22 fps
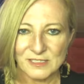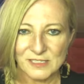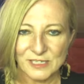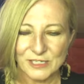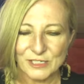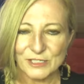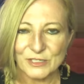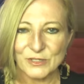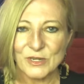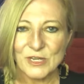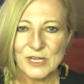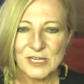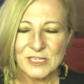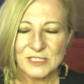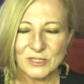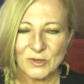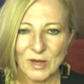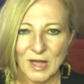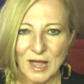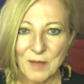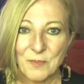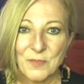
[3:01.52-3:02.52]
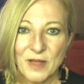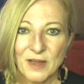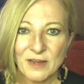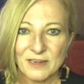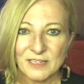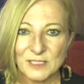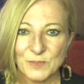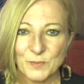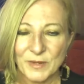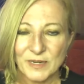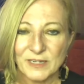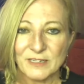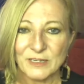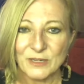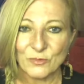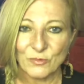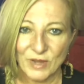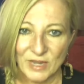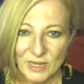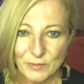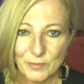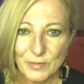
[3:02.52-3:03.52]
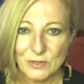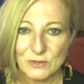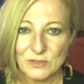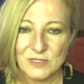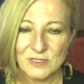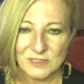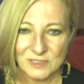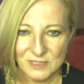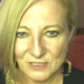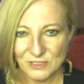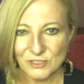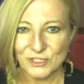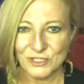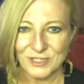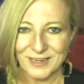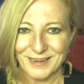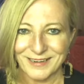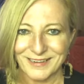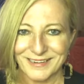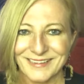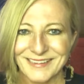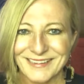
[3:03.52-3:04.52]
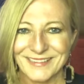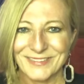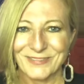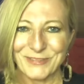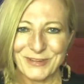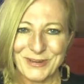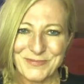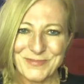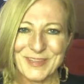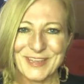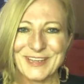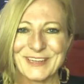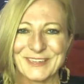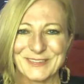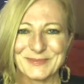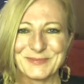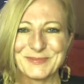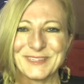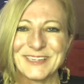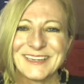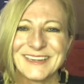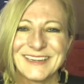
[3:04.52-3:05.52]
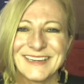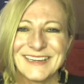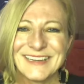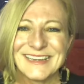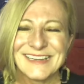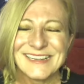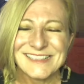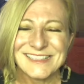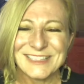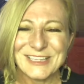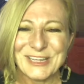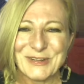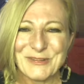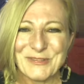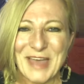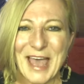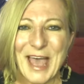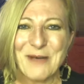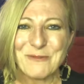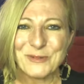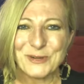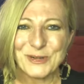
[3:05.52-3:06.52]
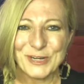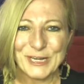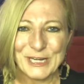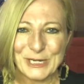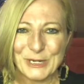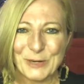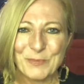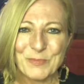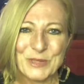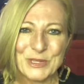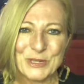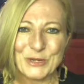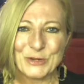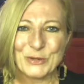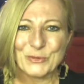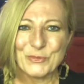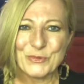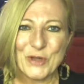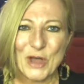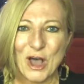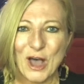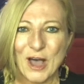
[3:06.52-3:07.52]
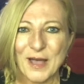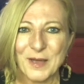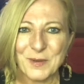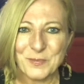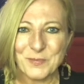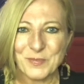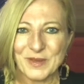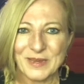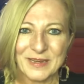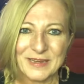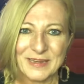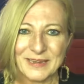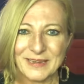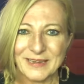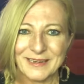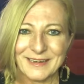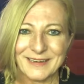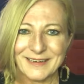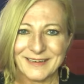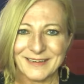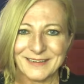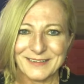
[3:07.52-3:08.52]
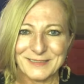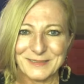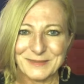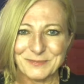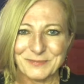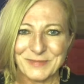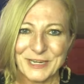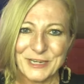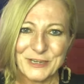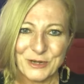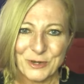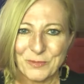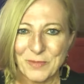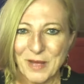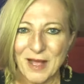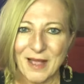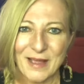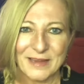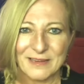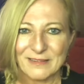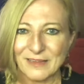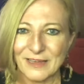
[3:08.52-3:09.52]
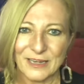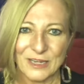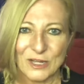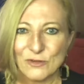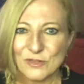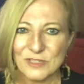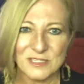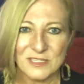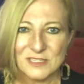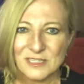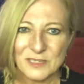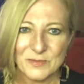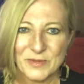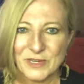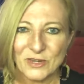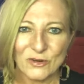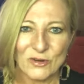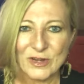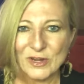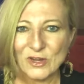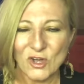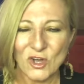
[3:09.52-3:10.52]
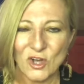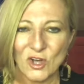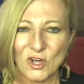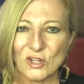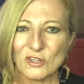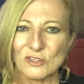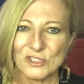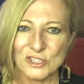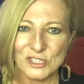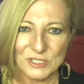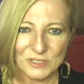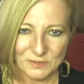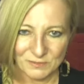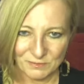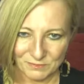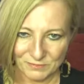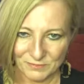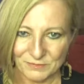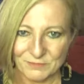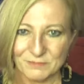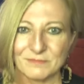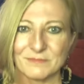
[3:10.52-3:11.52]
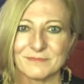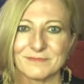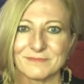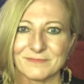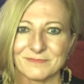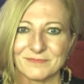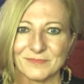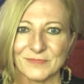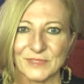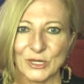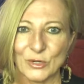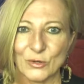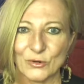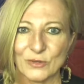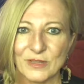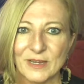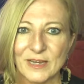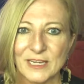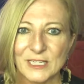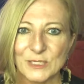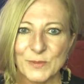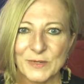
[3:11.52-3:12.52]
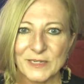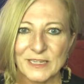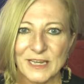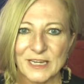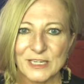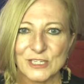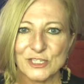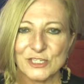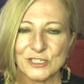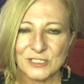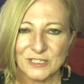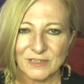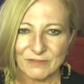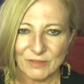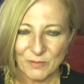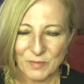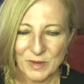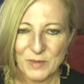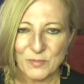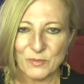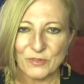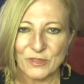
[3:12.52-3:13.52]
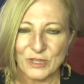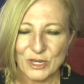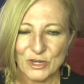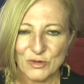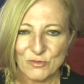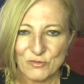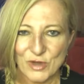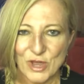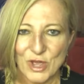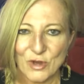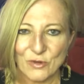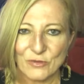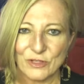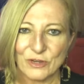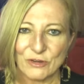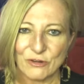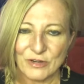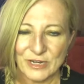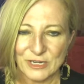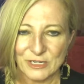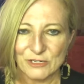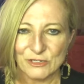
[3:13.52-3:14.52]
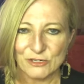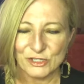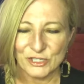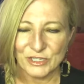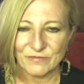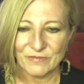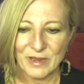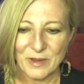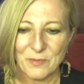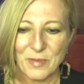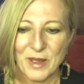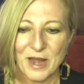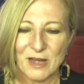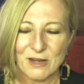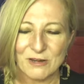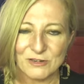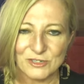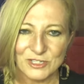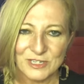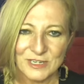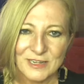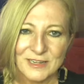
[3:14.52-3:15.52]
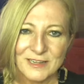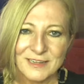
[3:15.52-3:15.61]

do, so I'm not expecting rainbows and sunshine from them. So that will help you not be in your mind like, oh, this is gonna be a great call. Just lower the expectations of the people that you know that are energy vampires